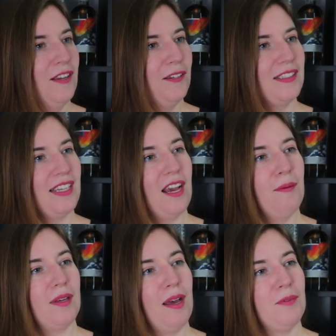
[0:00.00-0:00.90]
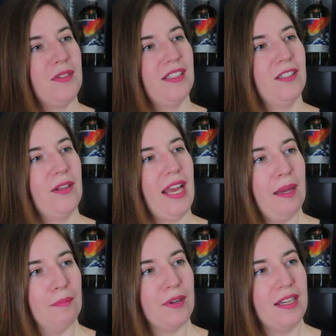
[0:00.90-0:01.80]
Looks like it comes with a little
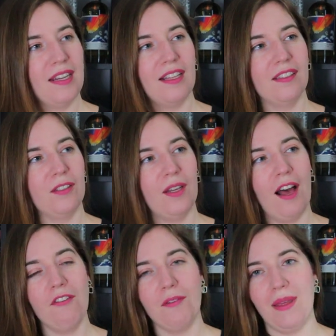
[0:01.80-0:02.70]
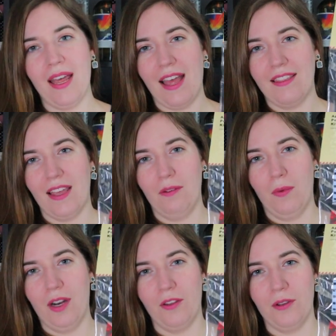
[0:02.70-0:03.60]
apron, a little oven mitt, and then
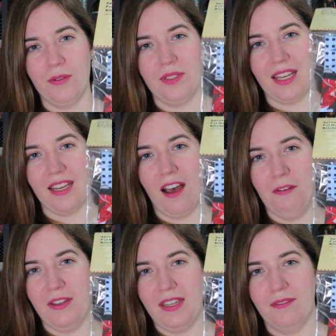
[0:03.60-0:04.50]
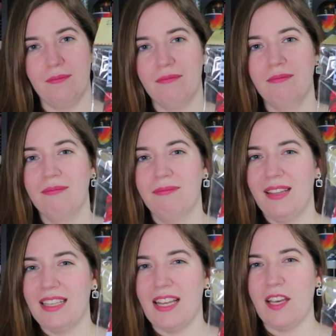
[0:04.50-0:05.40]
one of those like oven
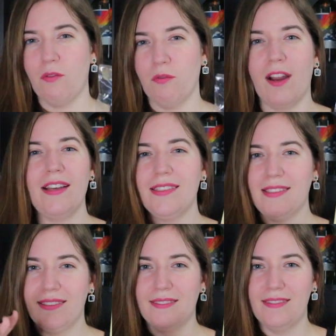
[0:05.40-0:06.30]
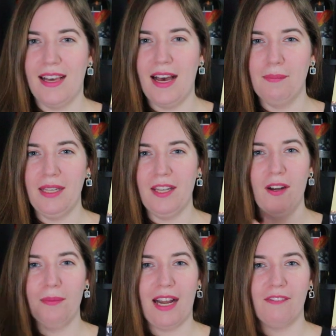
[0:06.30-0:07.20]
things that you'll rest the hot plate
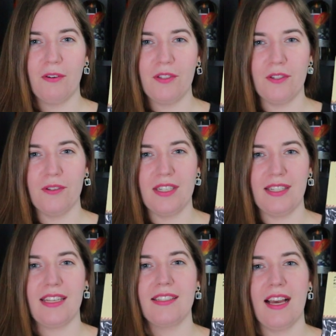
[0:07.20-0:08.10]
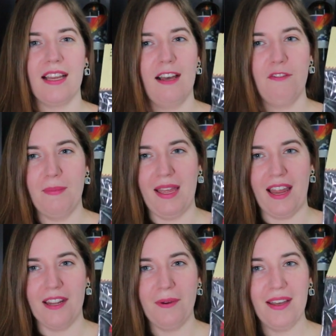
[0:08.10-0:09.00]
on, but I've always used as like a second oven mitt
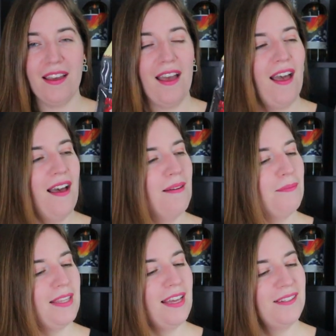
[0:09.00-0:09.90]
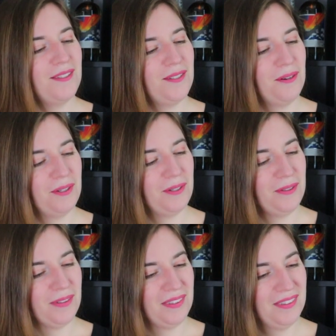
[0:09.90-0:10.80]
anyway. But that is so
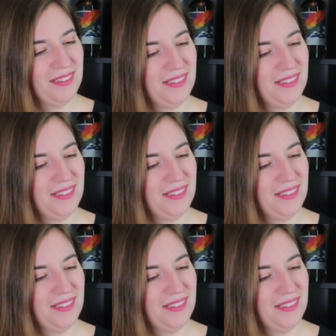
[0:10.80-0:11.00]
cool.